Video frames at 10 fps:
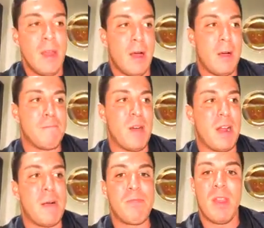Um, but
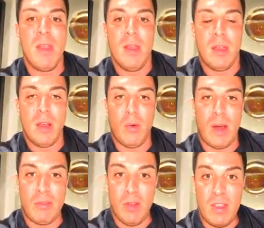um, you know, when
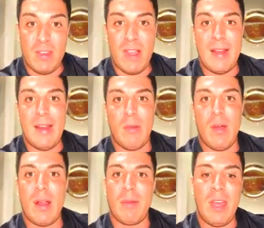I'm doing this 90 day
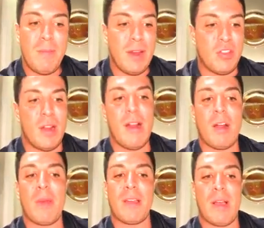run, I'm keeping it
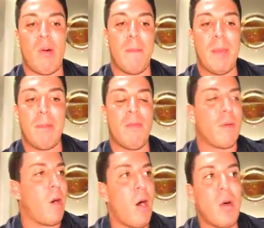generic because I want people
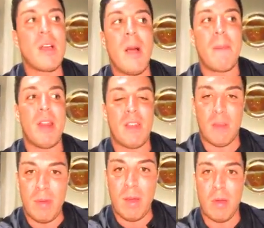from all companies
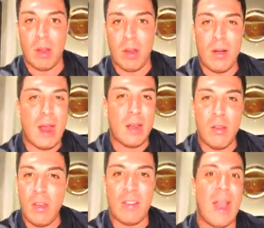to be able to learn how to
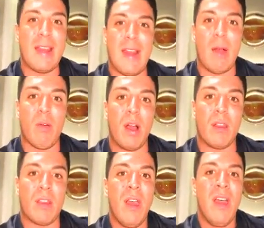do these 90 day
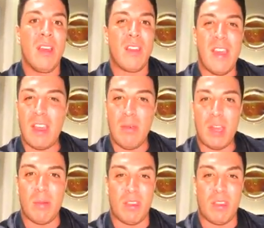runs so they can become